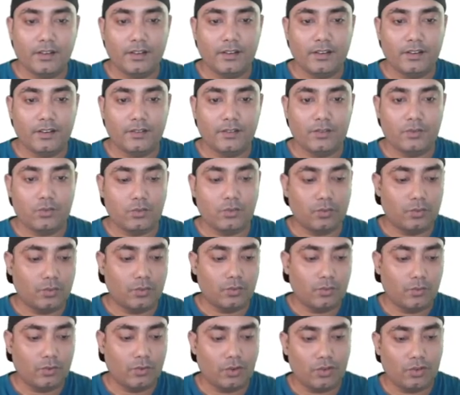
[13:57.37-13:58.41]
to
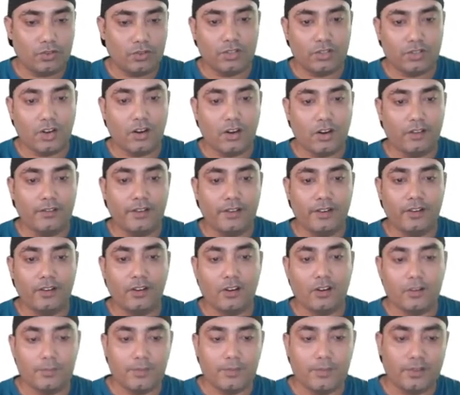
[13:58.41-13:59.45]
most
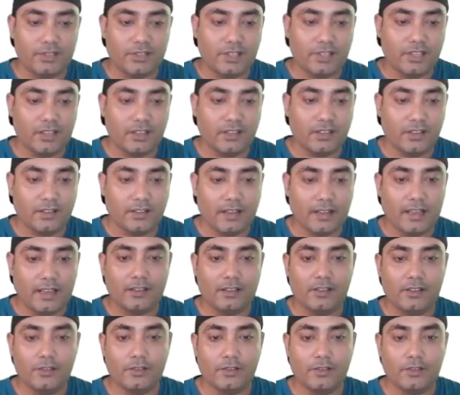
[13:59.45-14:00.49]
$100 per sale, then
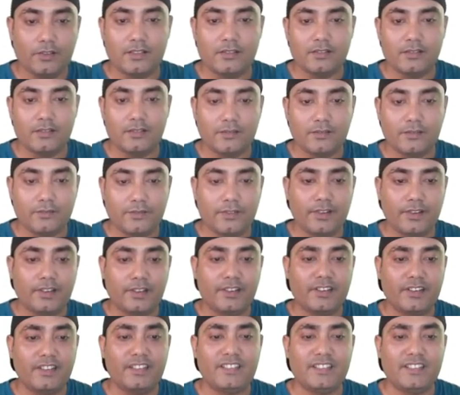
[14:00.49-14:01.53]
you can filter
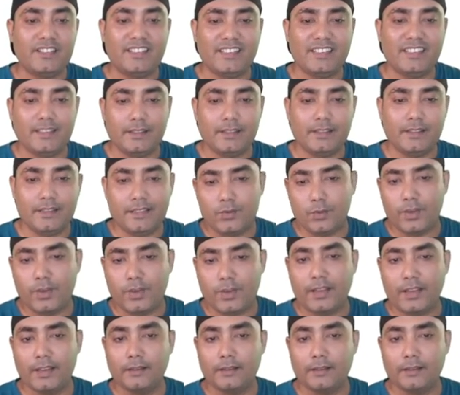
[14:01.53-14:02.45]
it in this way.